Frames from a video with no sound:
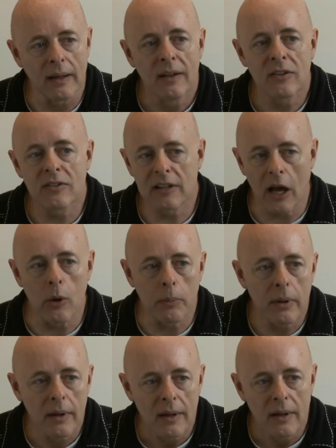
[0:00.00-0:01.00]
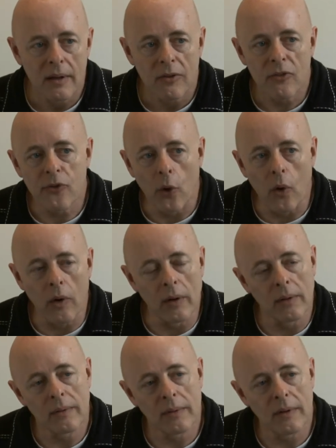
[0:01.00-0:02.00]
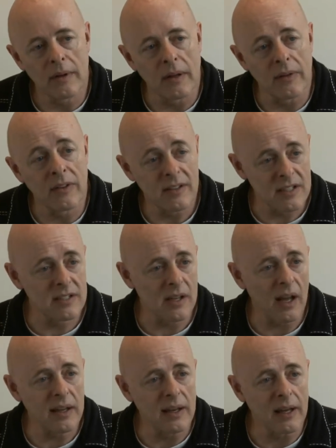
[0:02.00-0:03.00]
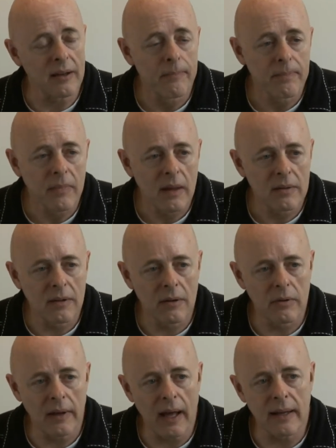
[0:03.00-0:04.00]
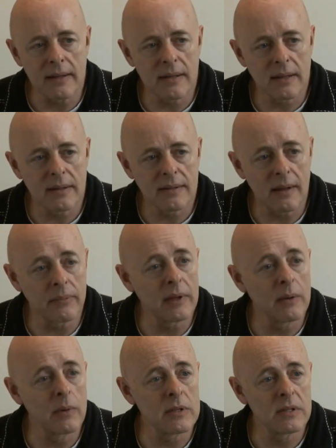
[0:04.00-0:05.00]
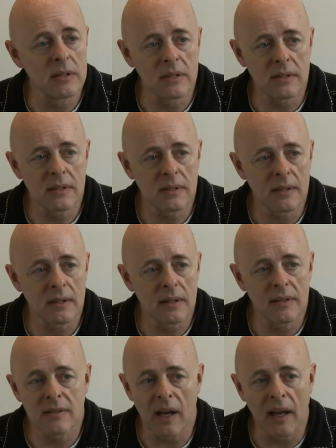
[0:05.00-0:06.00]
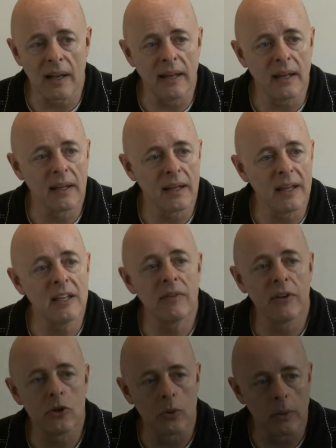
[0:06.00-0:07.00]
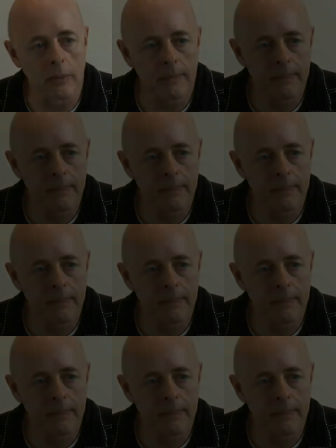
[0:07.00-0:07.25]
scope for the designer to create something which is entirely individual.